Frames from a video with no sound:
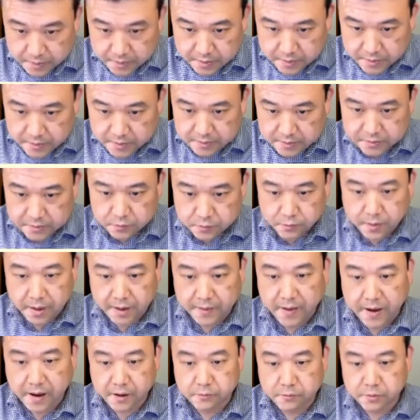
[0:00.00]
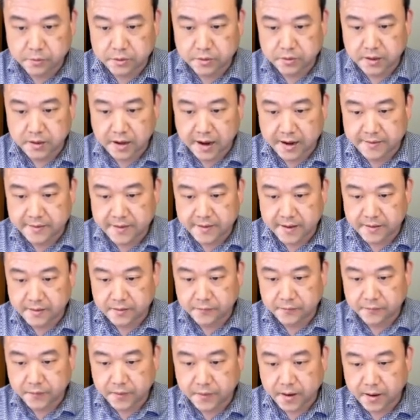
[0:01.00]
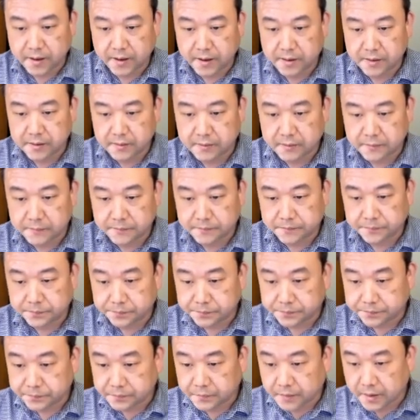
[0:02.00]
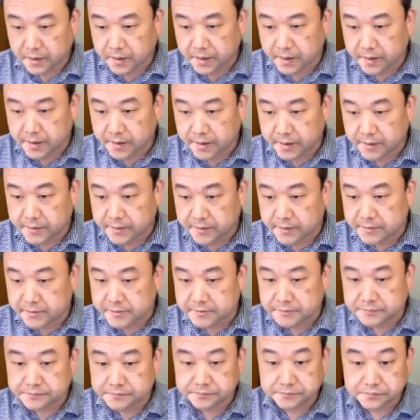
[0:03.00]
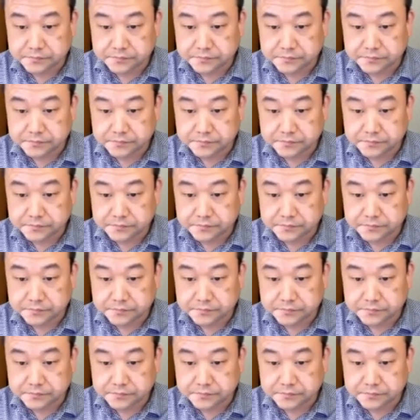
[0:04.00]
is what I would identify as,